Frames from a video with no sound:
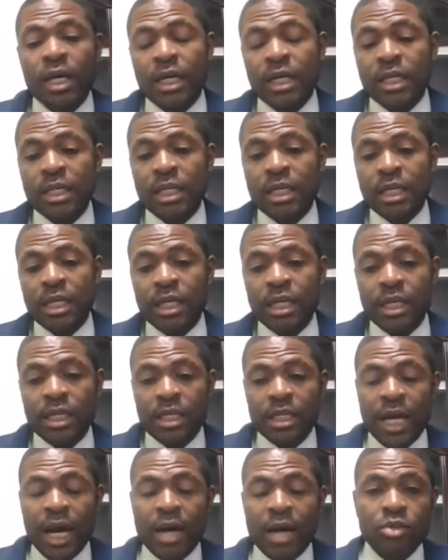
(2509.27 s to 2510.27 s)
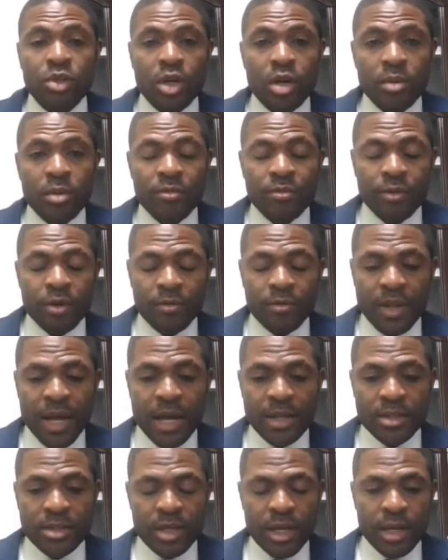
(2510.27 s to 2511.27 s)
the outcome of
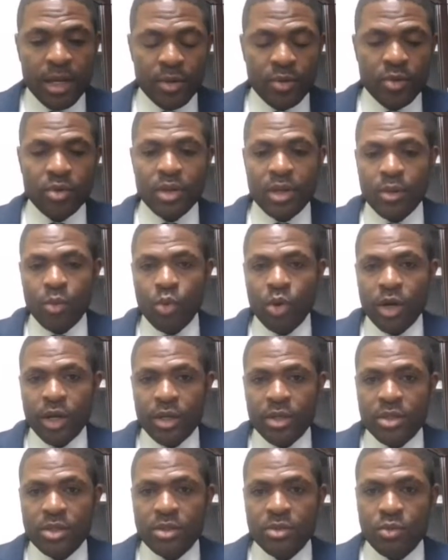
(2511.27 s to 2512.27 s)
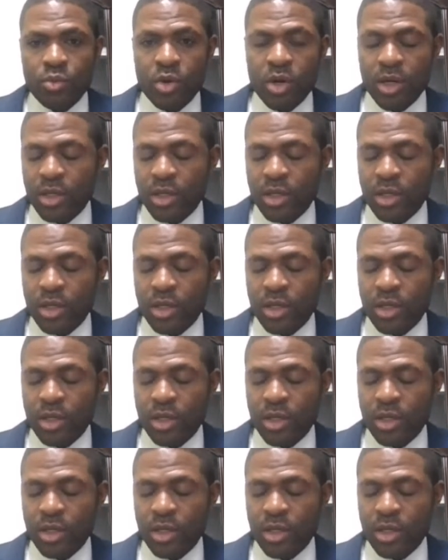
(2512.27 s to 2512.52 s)
that, and I know the work is